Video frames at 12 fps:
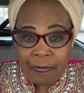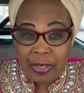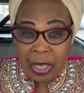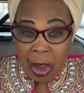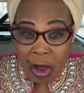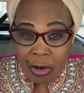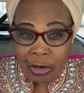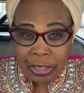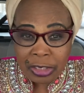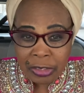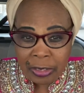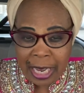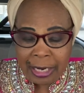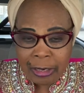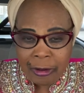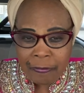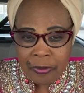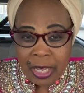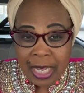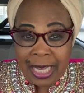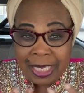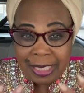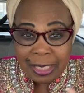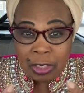the unconditional love,
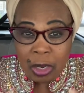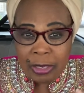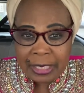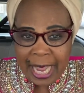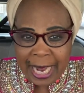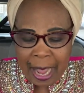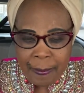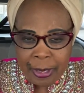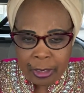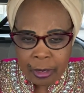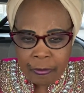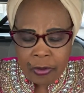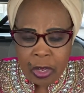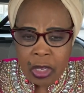it is called the Agape Love.